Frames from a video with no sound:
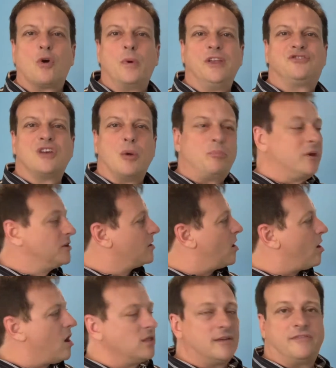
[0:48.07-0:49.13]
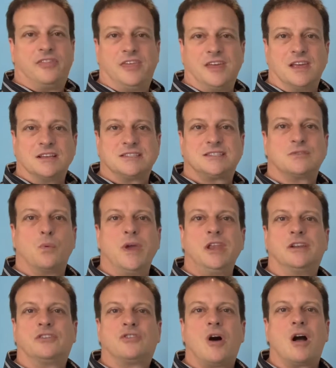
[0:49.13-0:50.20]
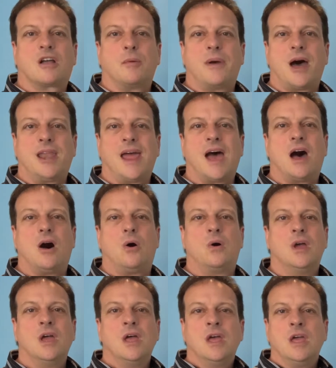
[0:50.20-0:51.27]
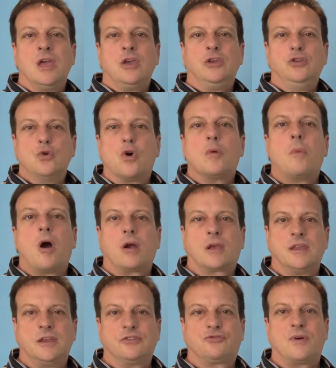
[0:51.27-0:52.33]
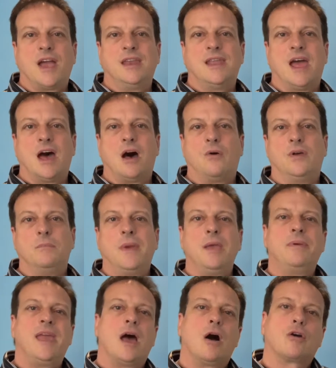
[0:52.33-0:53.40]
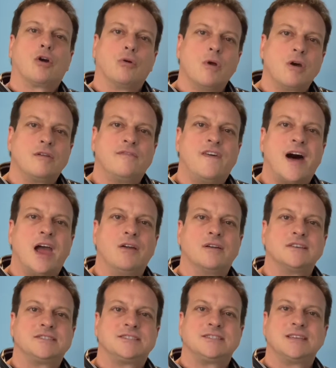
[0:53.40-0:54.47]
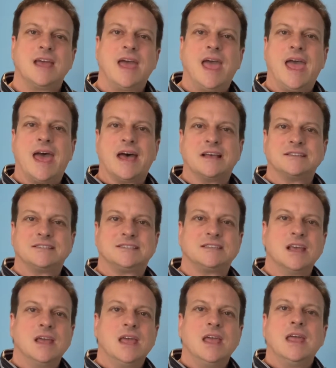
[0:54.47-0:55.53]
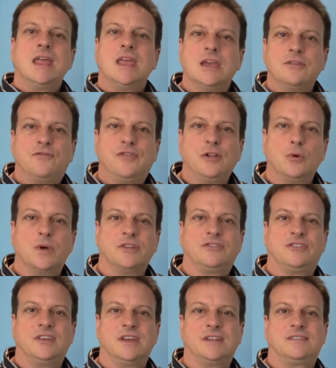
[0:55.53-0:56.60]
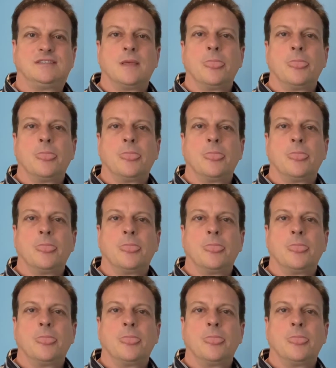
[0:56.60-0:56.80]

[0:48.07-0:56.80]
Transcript: we jump into all of this, we need to talk about how your market is right now and maybe how coronavirus has influenced it.